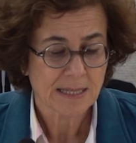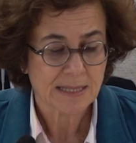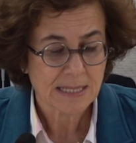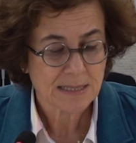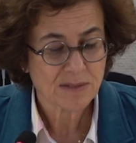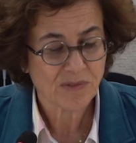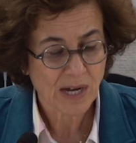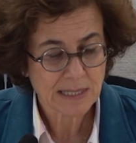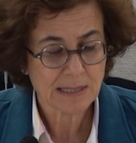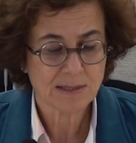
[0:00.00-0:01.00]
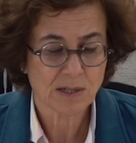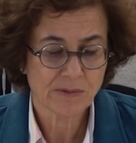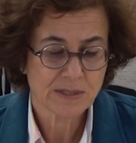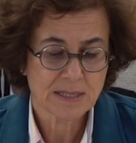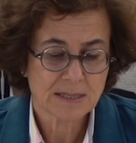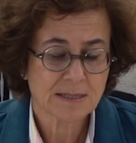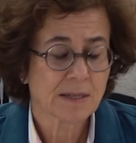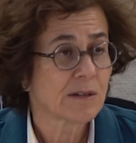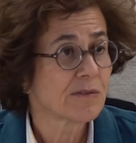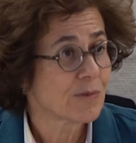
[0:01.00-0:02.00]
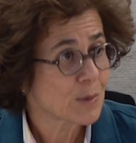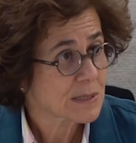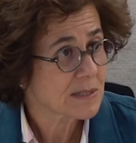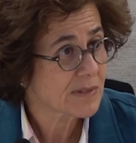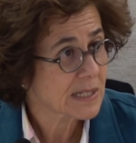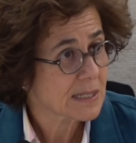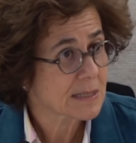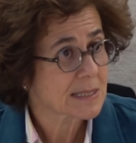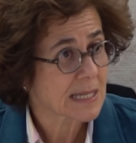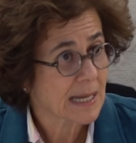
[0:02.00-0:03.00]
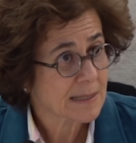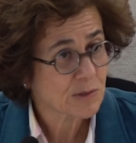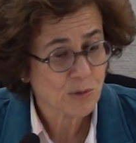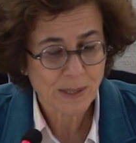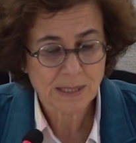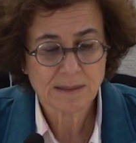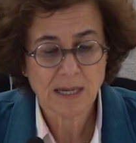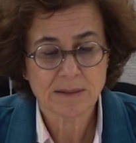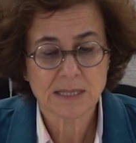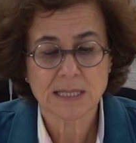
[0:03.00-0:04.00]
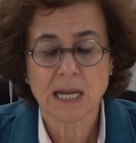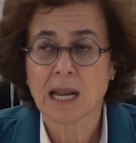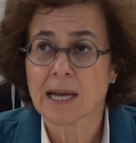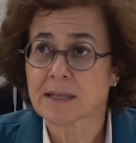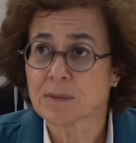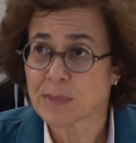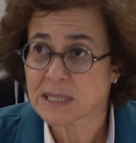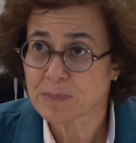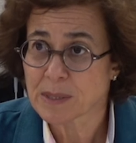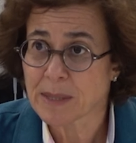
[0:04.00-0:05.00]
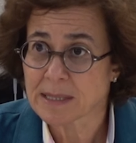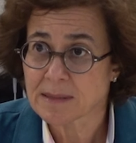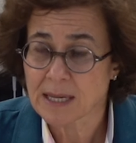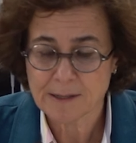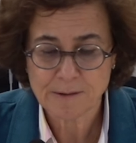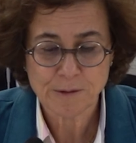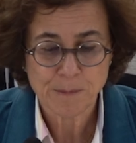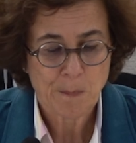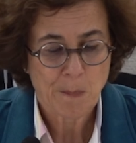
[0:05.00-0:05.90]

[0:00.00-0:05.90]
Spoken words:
These vital services for civilians and humanitarians alike must be maintained.